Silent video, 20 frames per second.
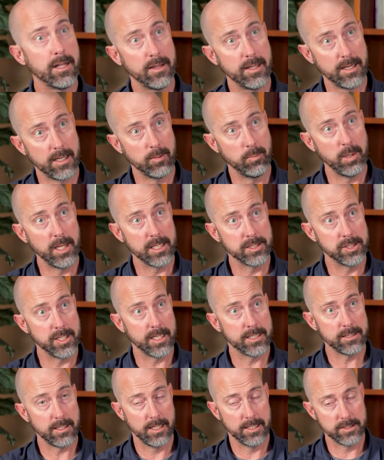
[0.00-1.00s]
that can be
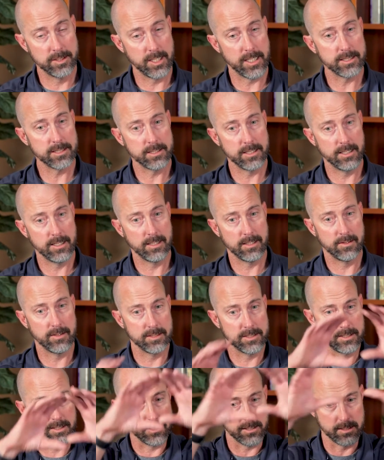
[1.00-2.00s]
ingested into the
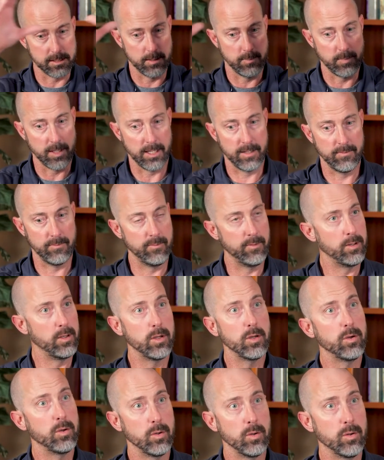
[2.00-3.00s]
system and
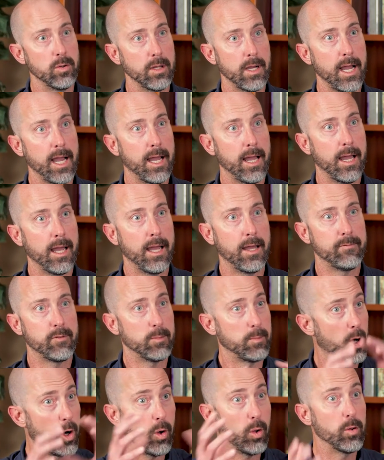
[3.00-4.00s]
viewed
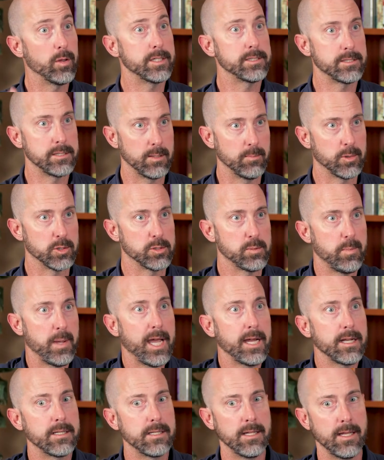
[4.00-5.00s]
from a holistic
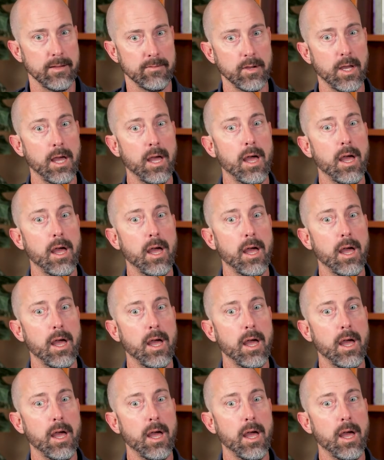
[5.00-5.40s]
perspective,